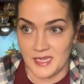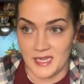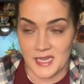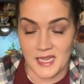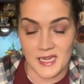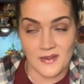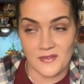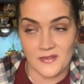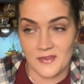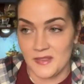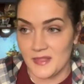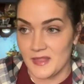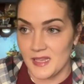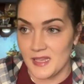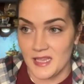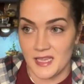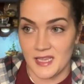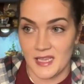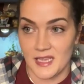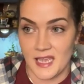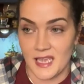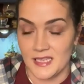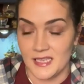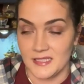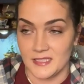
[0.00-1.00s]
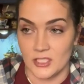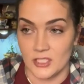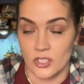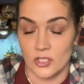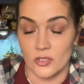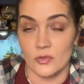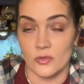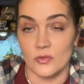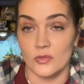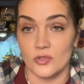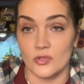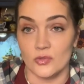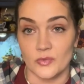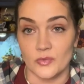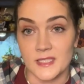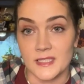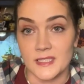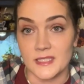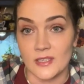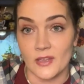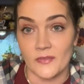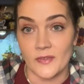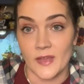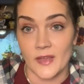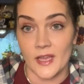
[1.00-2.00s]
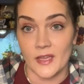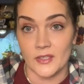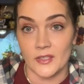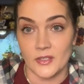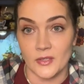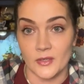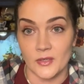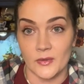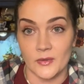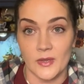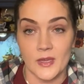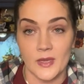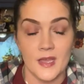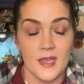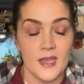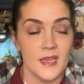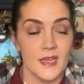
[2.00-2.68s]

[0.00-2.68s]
Not everything has a huge resale value.